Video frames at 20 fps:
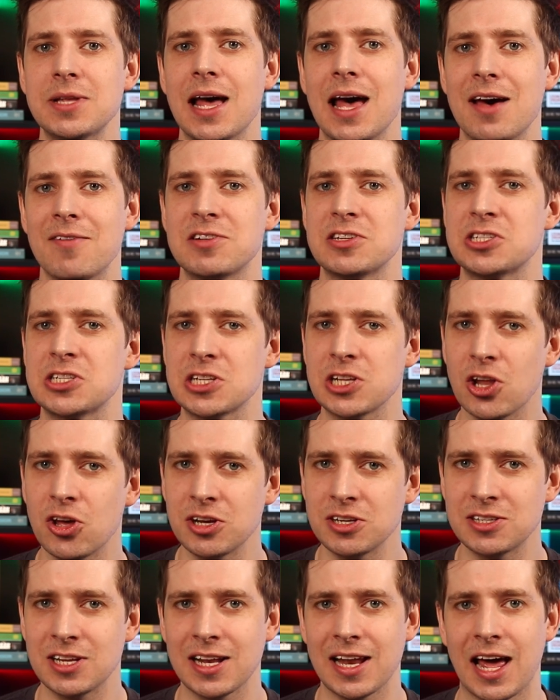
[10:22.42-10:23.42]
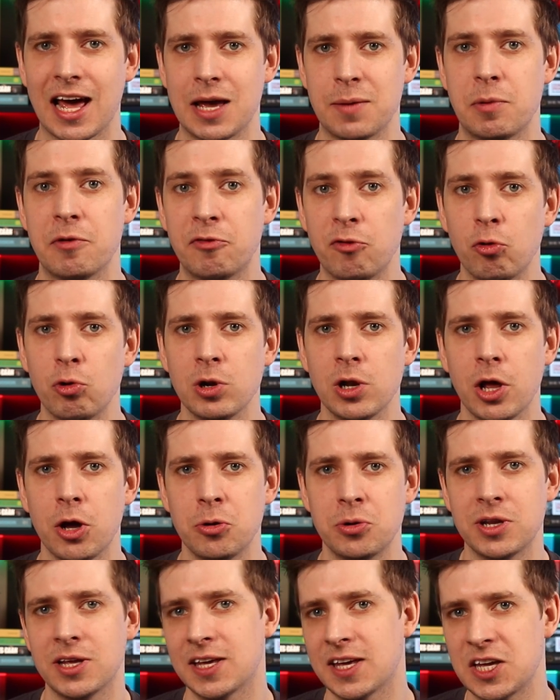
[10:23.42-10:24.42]
to have a slight delay before
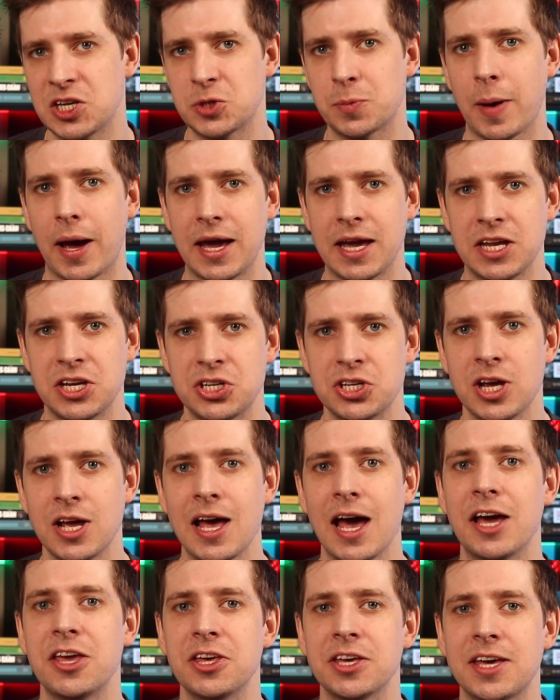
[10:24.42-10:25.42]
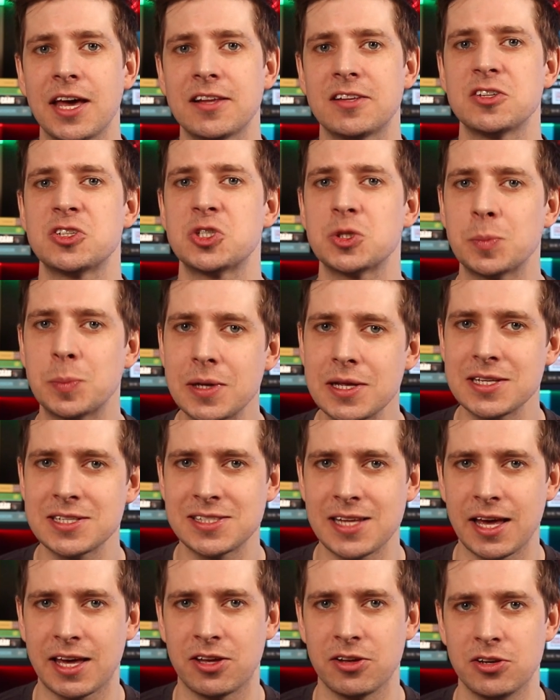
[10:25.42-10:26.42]
loading each page, and you get a split
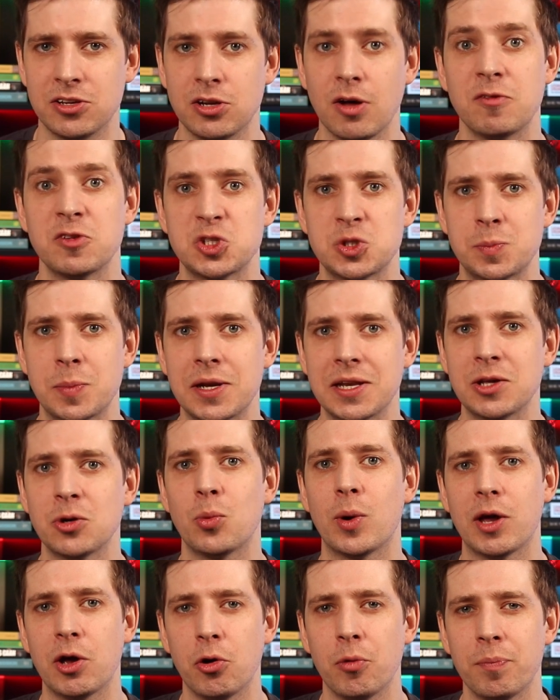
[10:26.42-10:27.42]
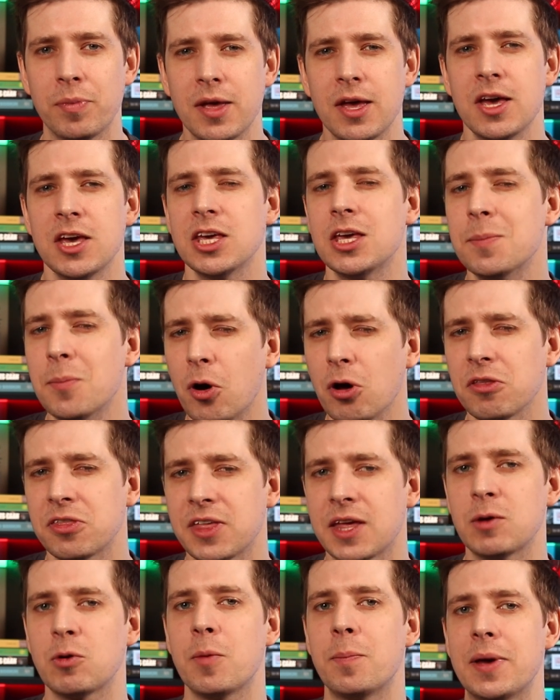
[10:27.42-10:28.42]
second of a spinning wheel. You might
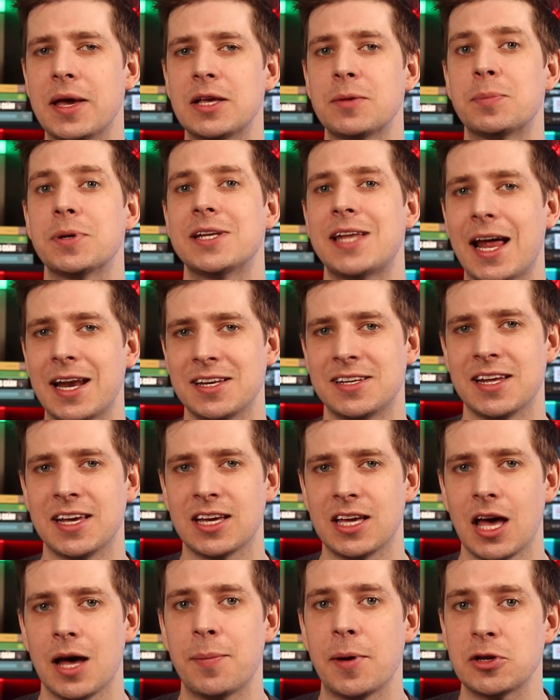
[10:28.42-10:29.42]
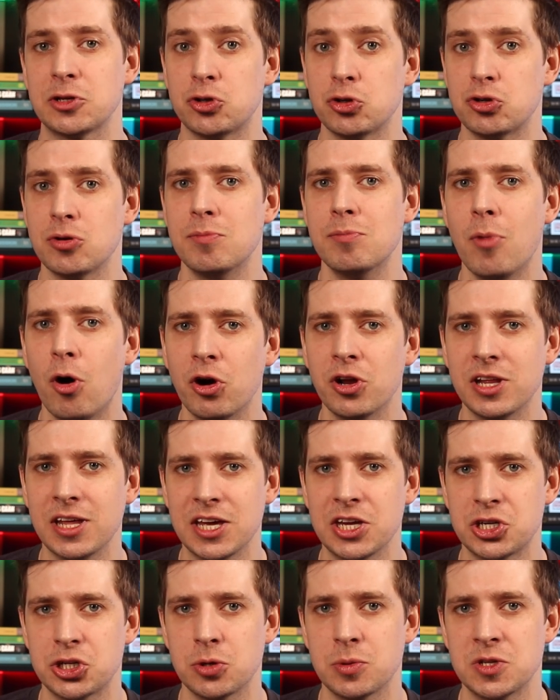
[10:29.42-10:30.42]
think we're being pedantic about such a minor
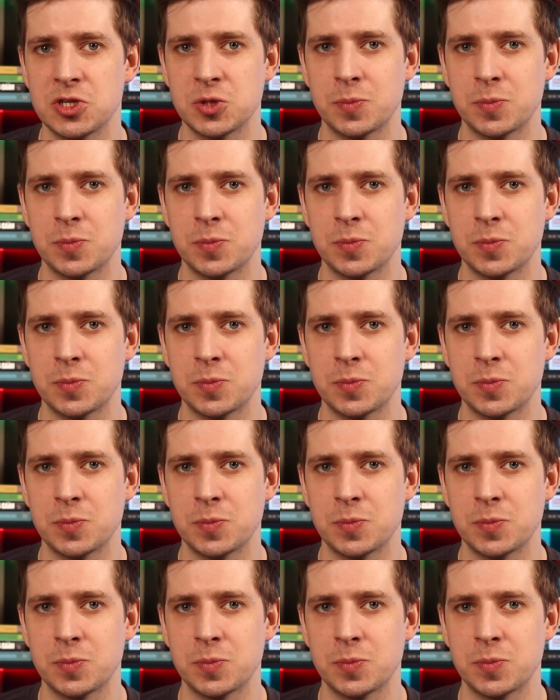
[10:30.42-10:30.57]
issue in